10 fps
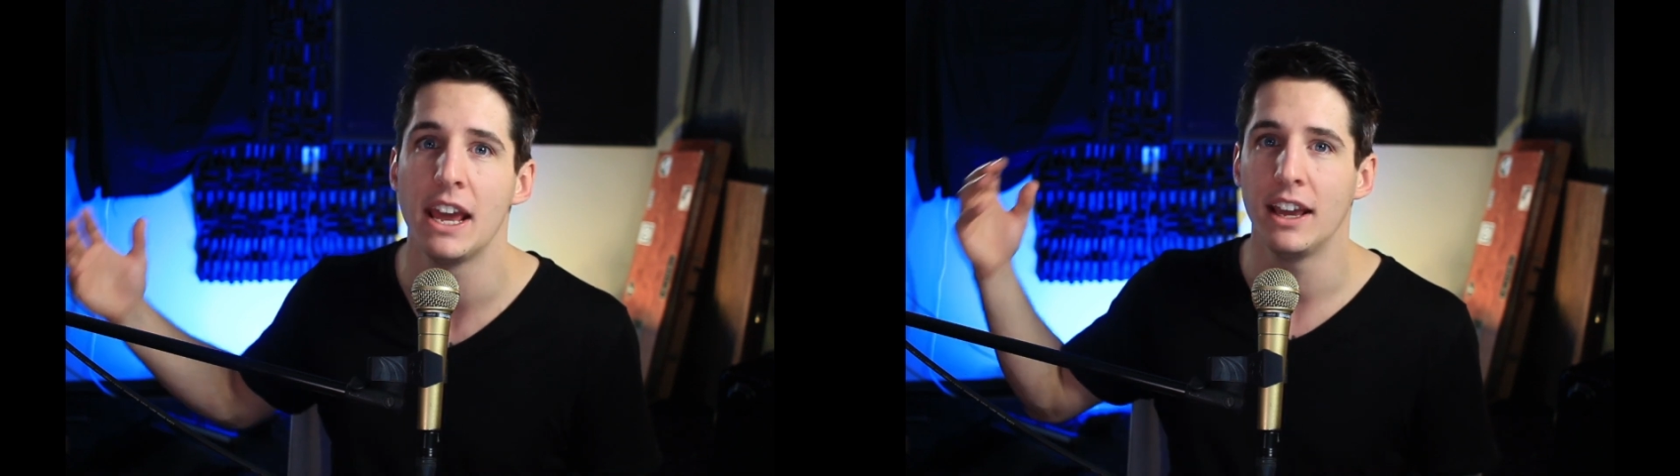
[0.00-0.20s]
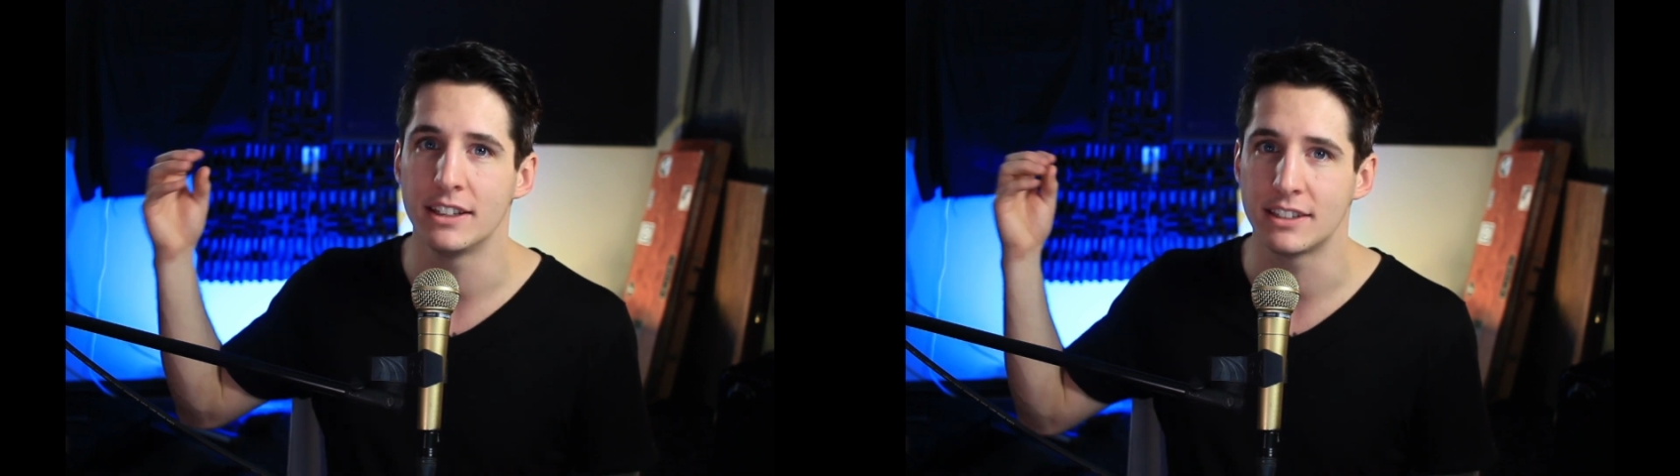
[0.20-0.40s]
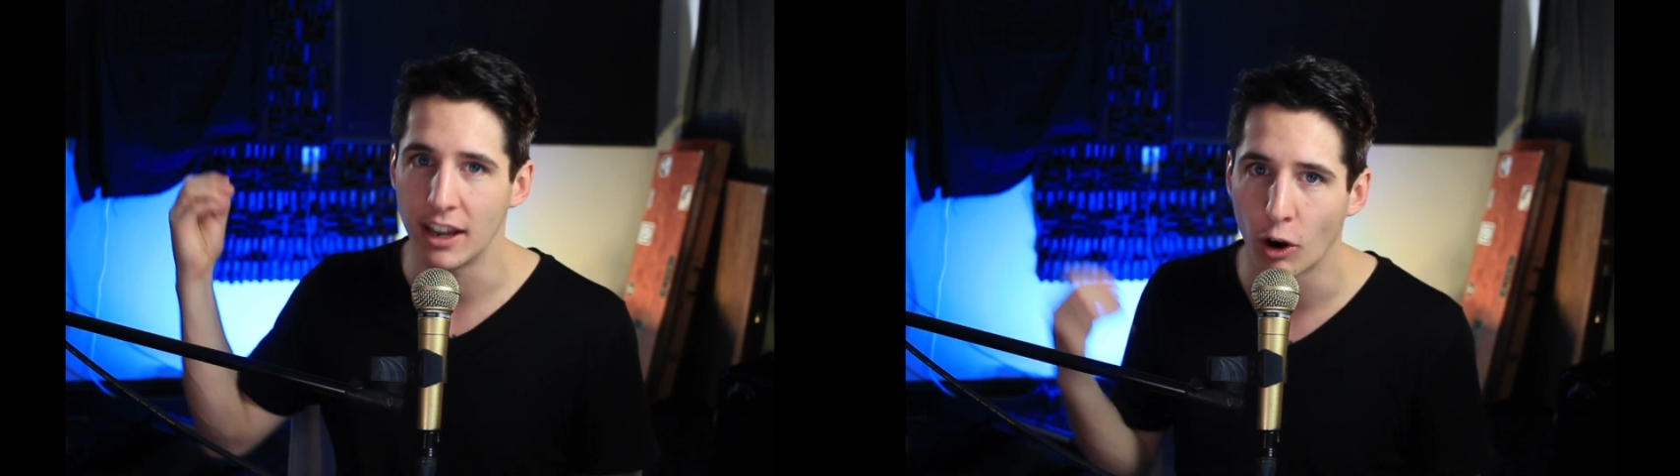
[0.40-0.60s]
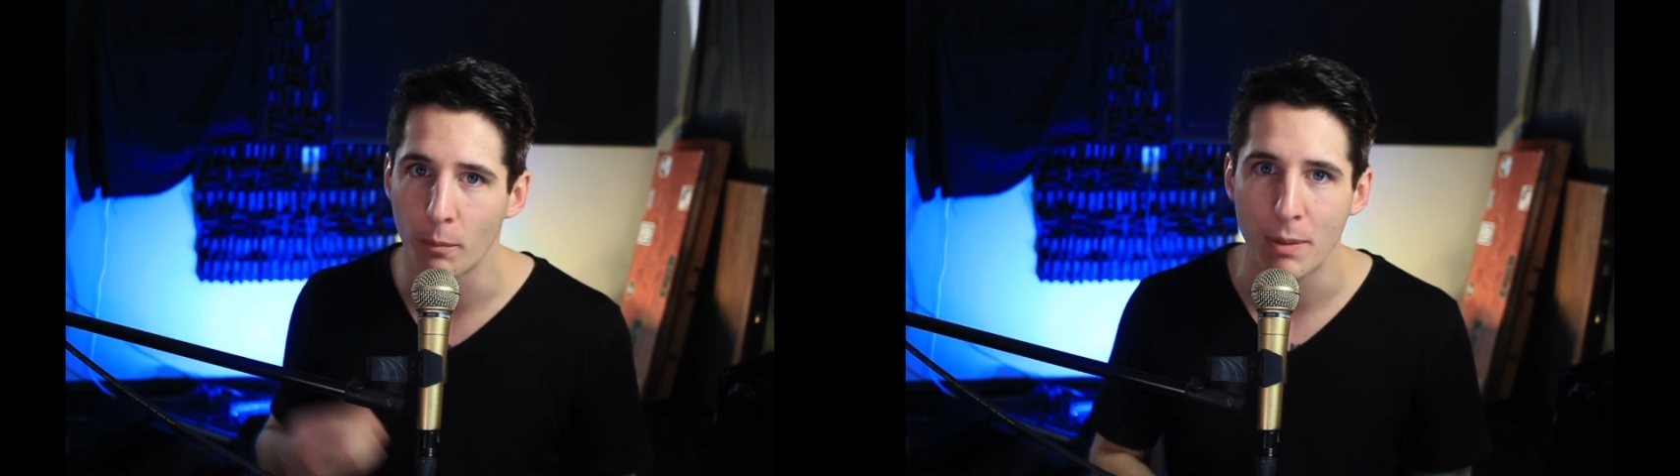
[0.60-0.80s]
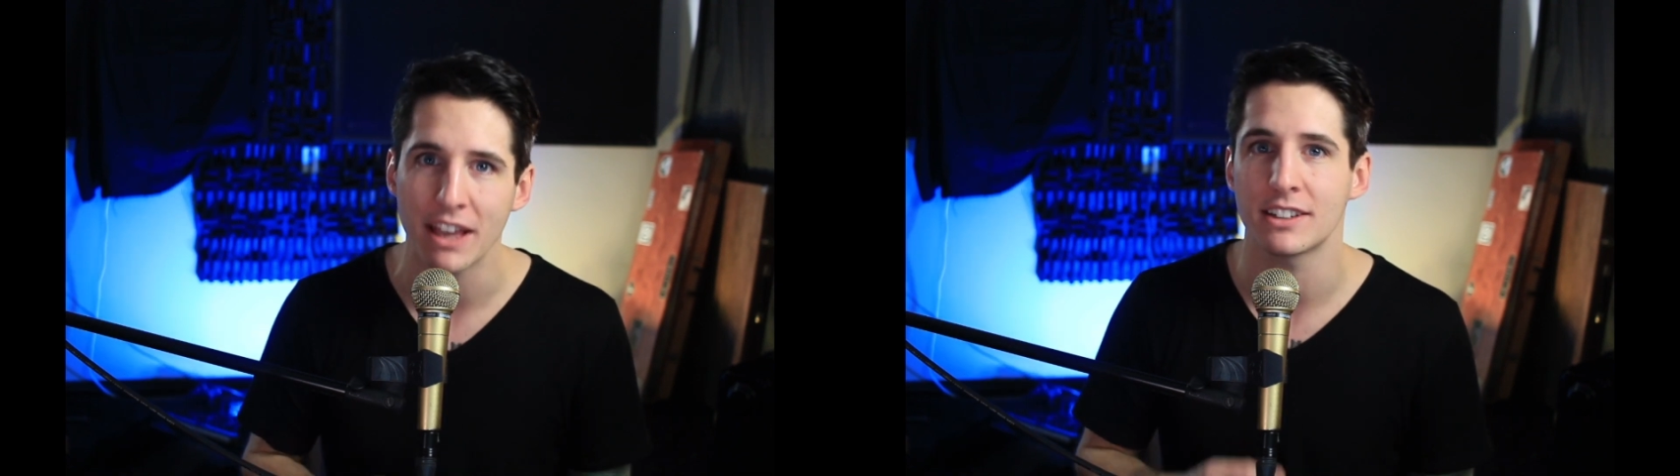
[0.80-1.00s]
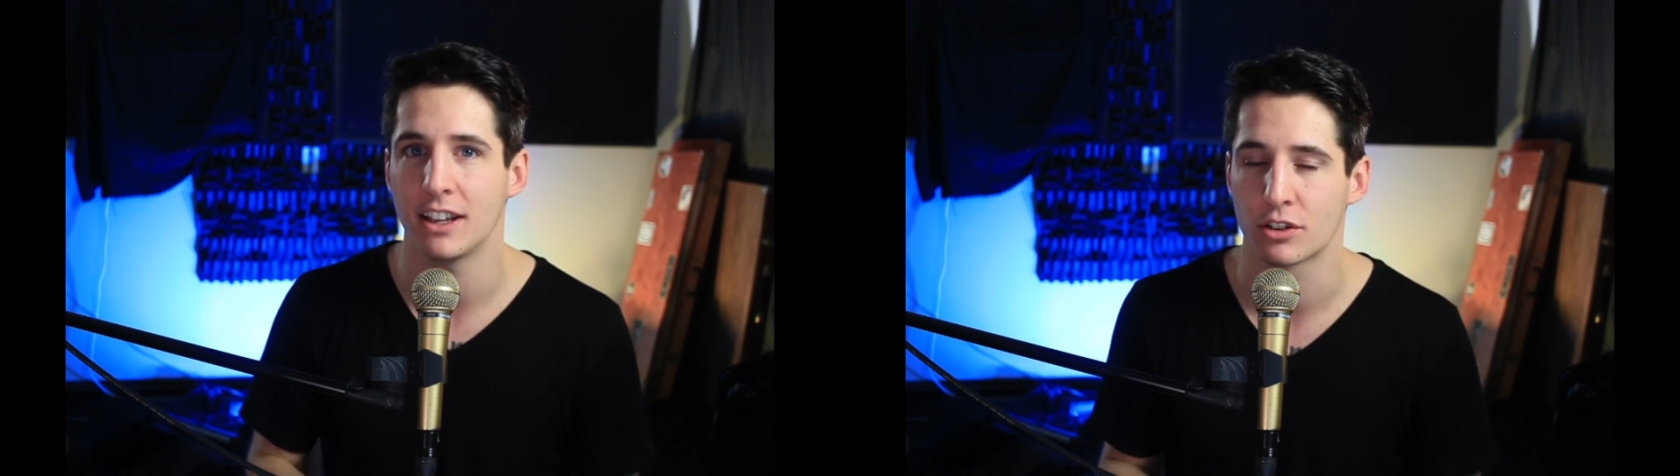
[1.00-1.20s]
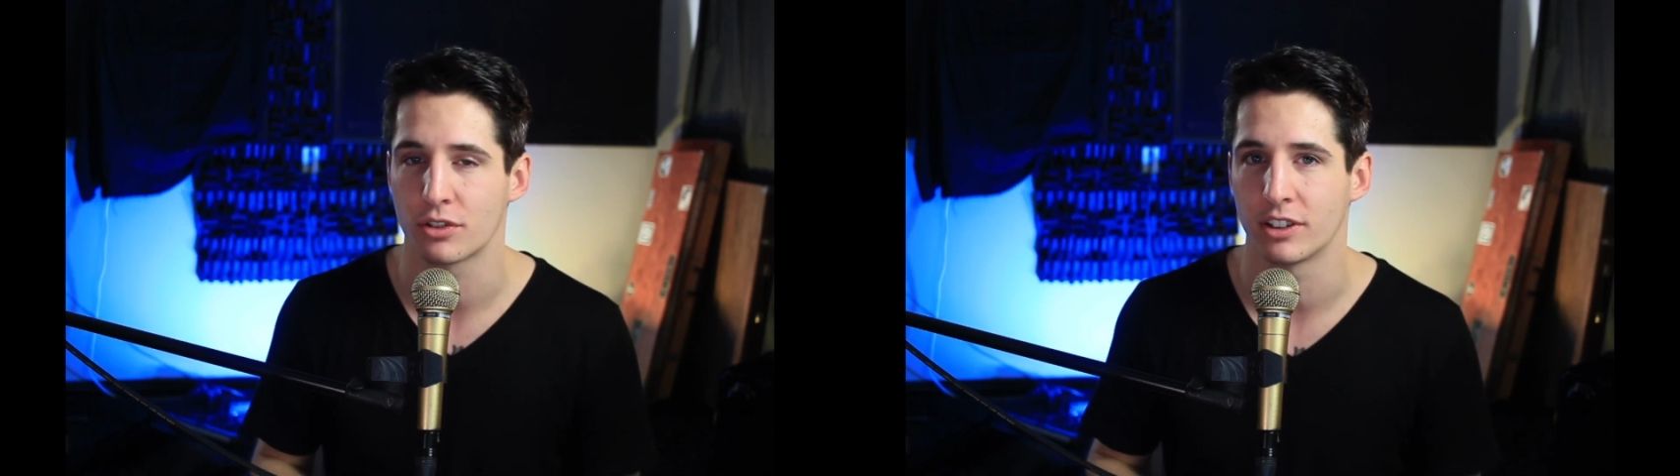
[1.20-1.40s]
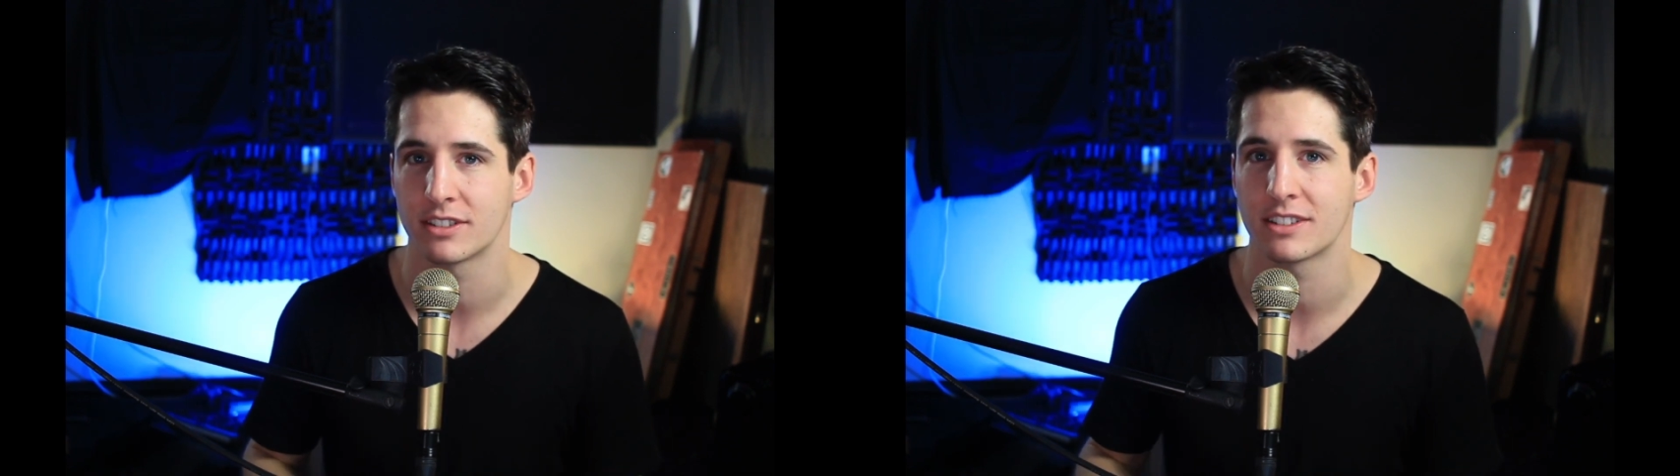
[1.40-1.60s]
is in our best
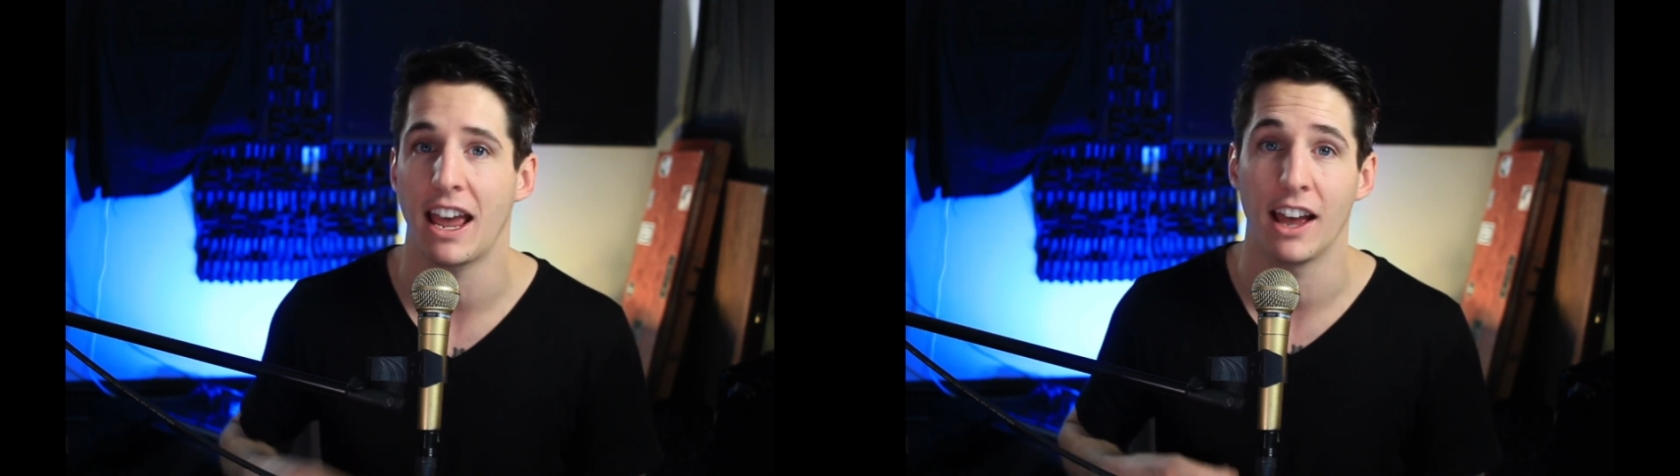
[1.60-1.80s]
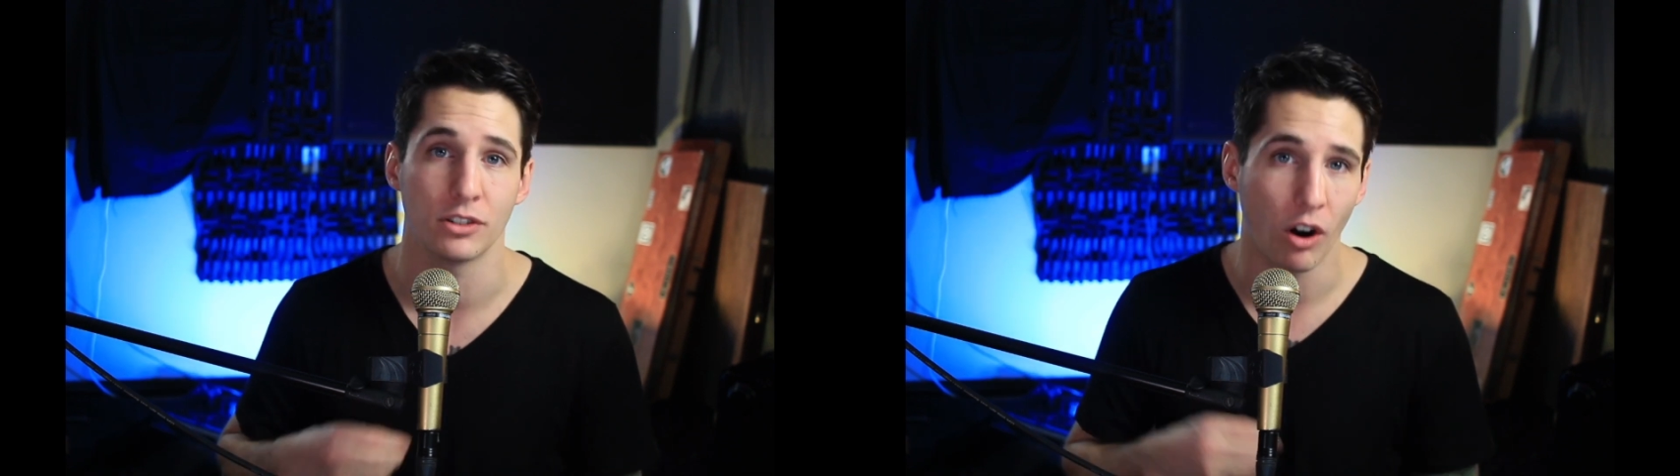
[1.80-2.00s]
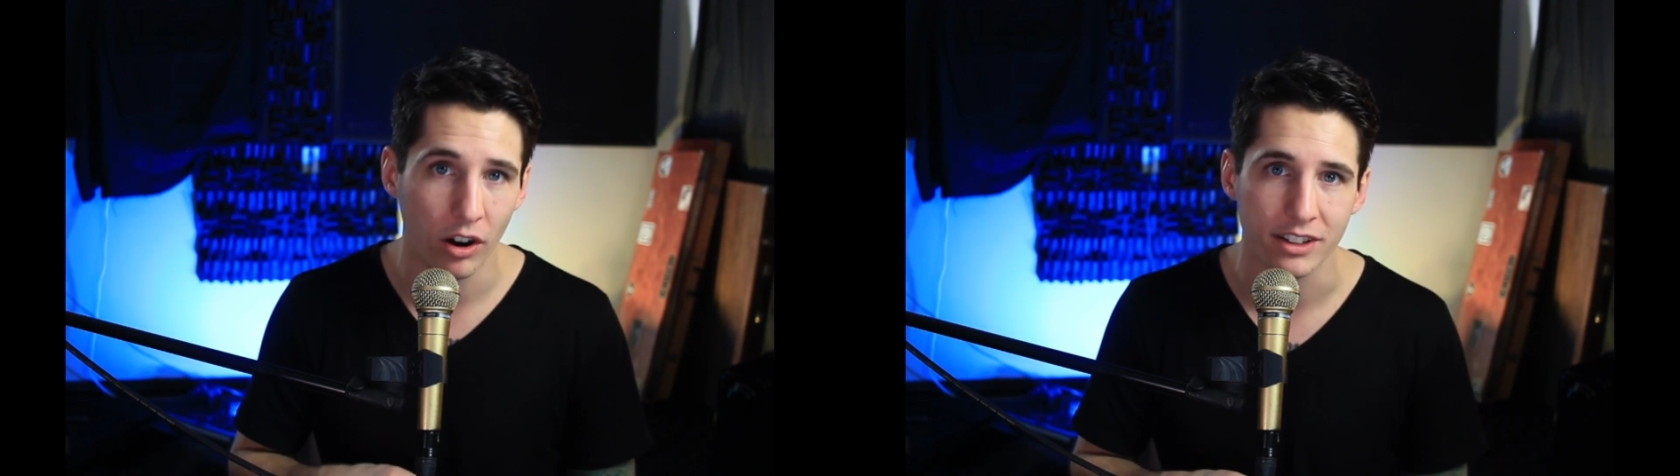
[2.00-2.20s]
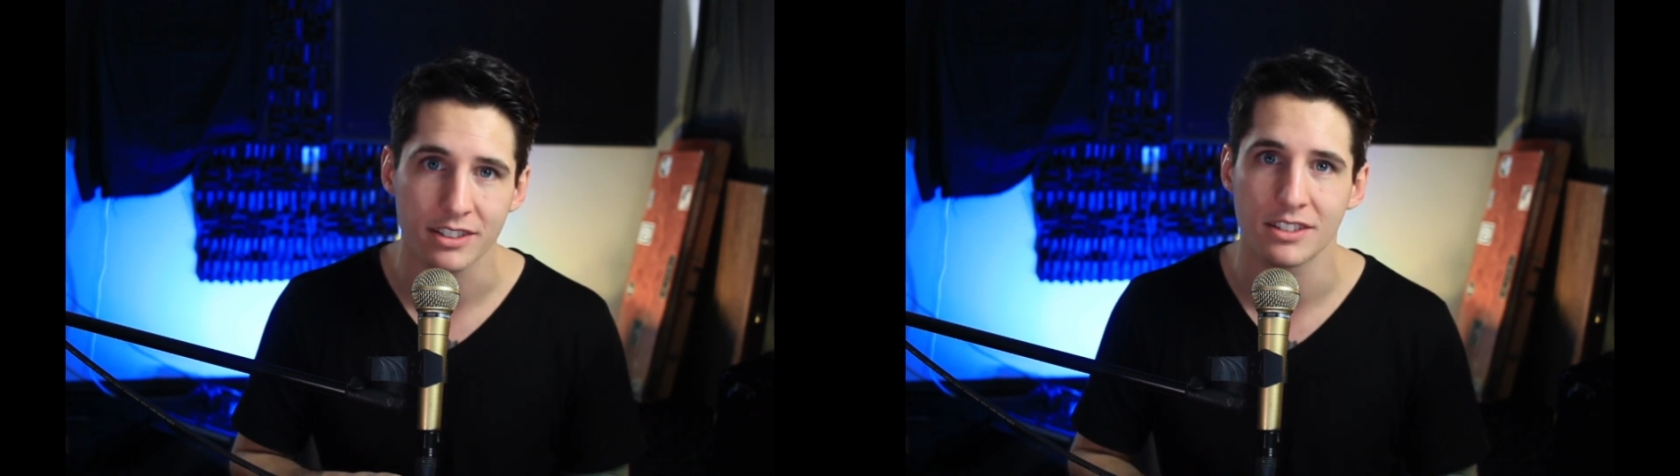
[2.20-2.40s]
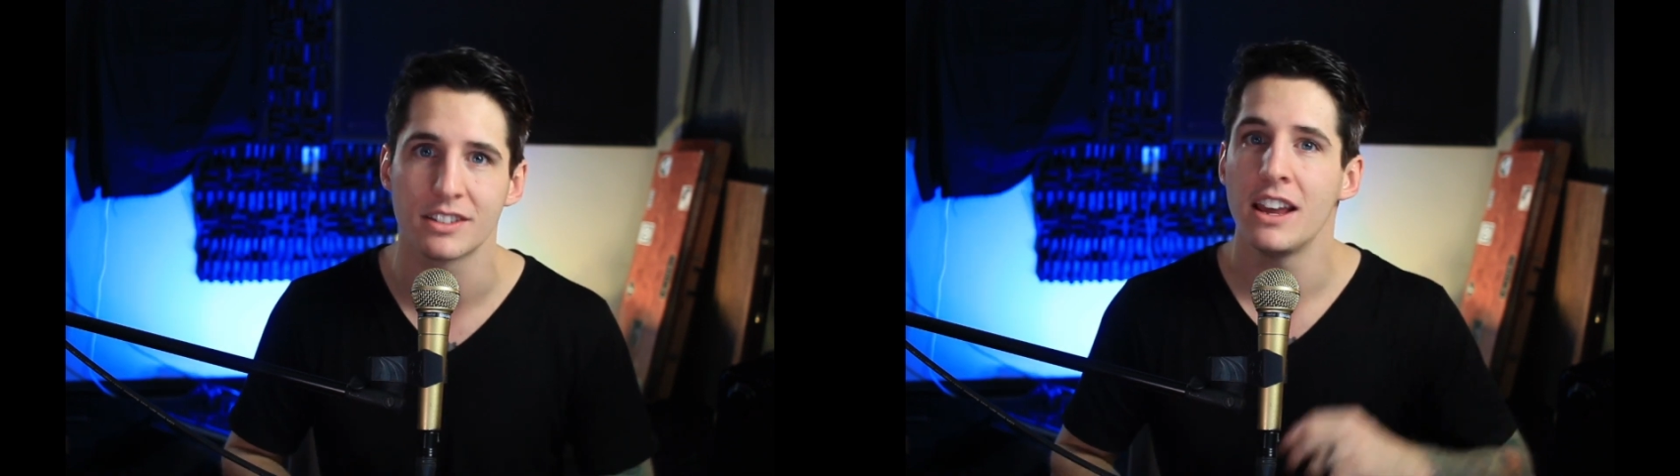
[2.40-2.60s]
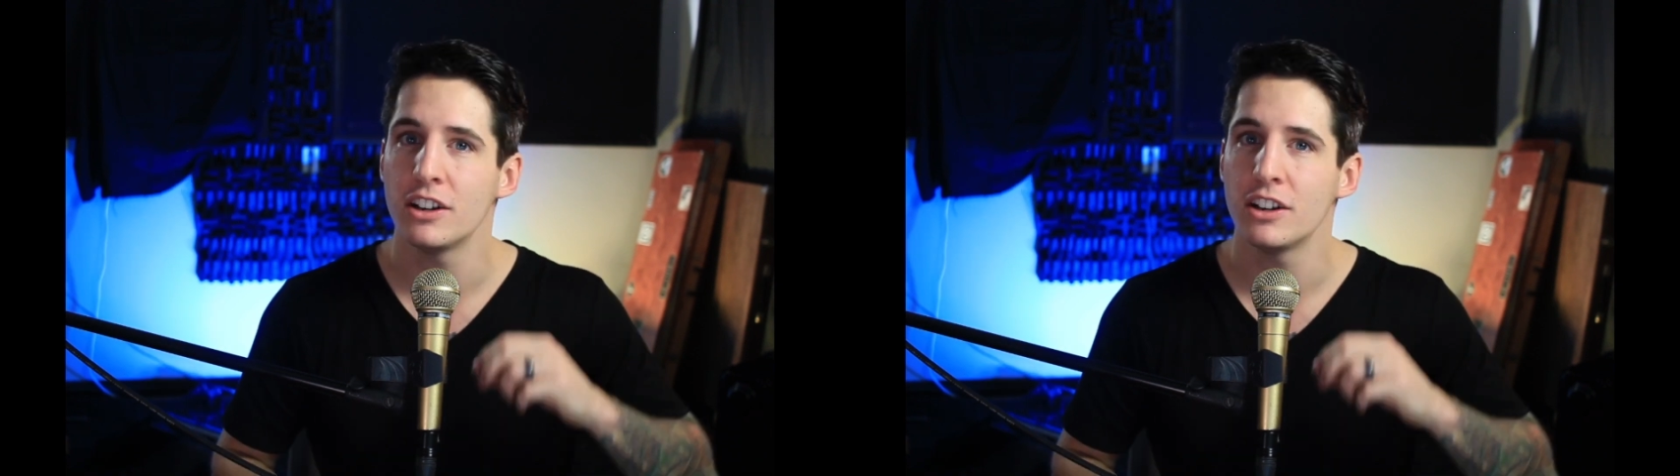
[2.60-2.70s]
interests as artists